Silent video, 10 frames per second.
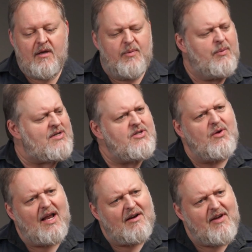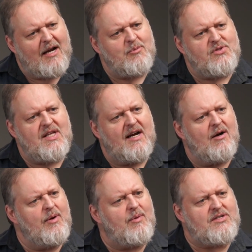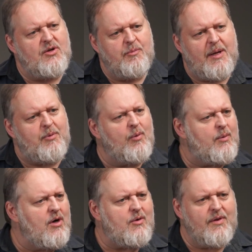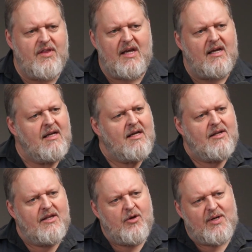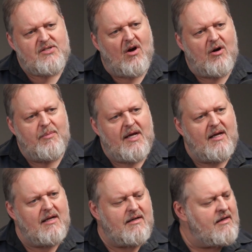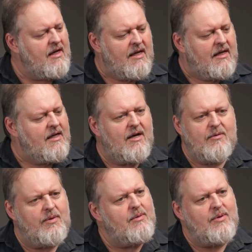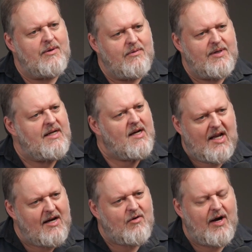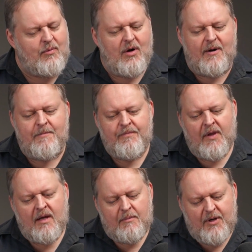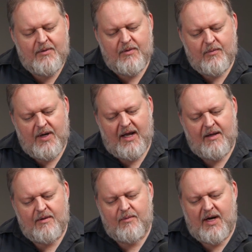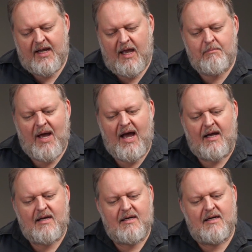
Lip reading: we rescued a lot of animals there. We rescued people. We worked with the U.S. Army, and we did a lot of great work. But when I came back,